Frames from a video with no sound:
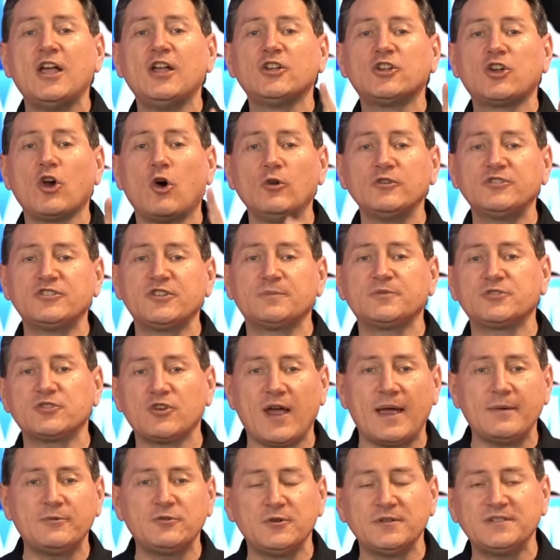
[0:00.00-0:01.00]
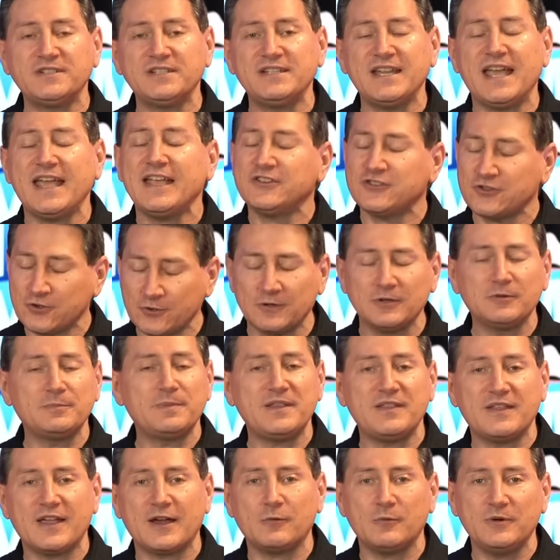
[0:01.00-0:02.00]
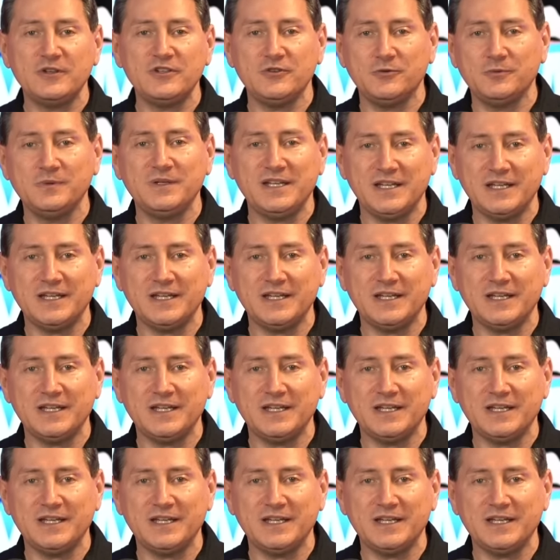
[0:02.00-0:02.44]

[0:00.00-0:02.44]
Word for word: Go and subscribe to it today so it'll be there when you need it.